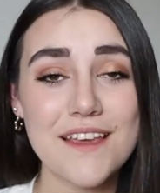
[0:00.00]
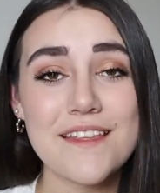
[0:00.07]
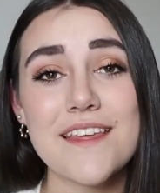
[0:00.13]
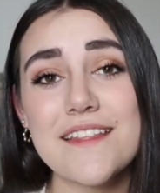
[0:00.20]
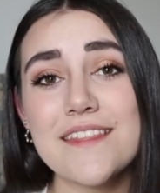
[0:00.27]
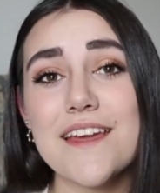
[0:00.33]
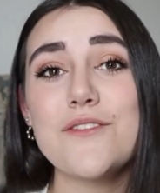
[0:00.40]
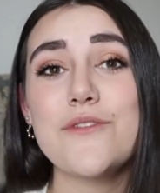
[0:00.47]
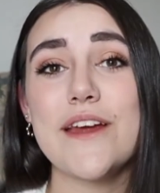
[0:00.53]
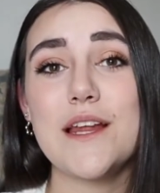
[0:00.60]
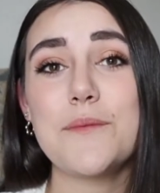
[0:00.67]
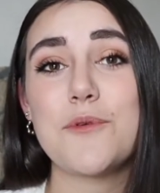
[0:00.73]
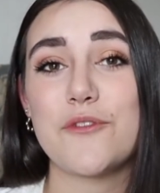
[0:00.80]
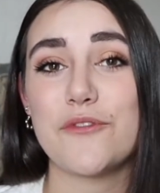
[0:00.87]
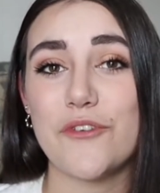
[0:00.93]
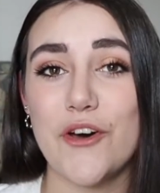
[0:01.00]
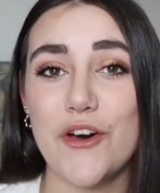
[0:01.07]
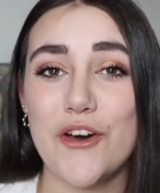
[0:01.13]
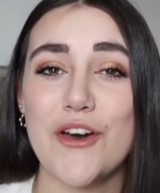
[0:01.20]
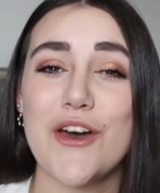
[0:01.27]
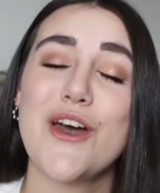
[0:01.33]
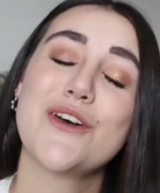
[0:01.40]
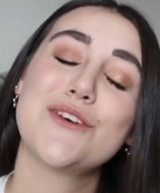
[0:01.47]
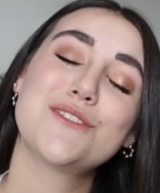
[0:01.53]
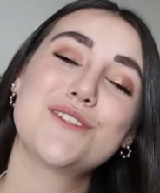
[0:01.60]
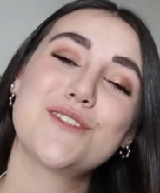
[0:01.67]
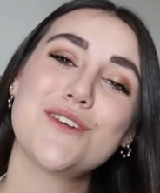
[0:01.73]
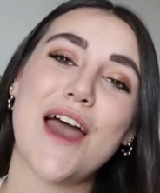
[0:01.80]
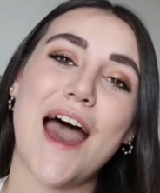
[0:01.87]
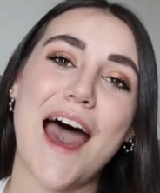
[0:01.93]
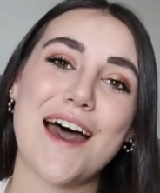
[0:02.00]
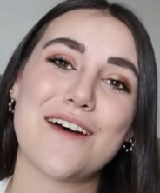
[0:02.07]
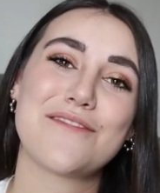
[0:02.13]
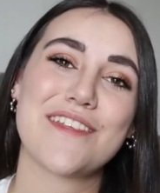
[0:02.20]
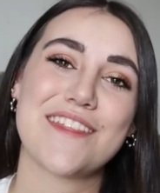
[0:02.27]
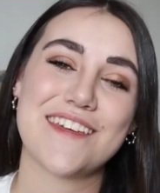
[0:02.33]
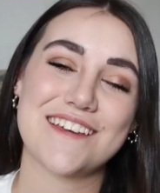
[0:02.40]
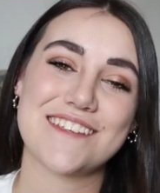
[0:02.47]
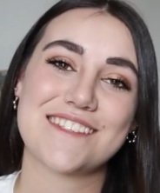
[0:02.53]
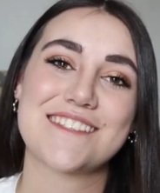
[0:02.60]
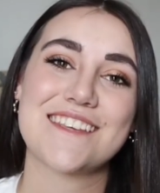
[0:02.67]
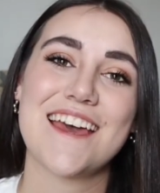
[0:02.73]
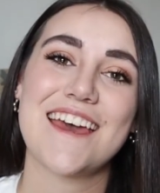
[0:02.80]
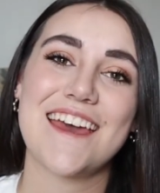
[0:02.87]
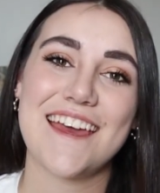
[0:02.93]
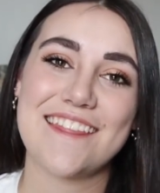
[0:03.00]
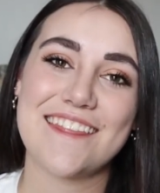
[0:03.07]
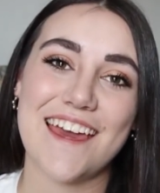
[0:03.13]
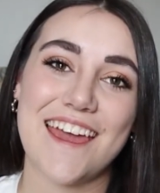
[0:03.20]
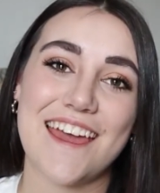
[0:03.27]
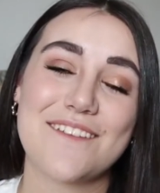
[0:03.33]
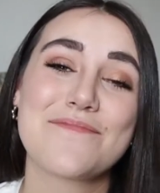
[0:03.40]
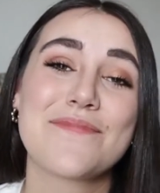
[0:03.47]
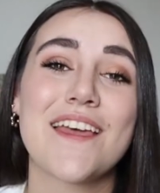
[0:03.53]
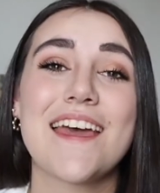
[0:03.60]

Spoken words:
Then they really prefer to have this in there.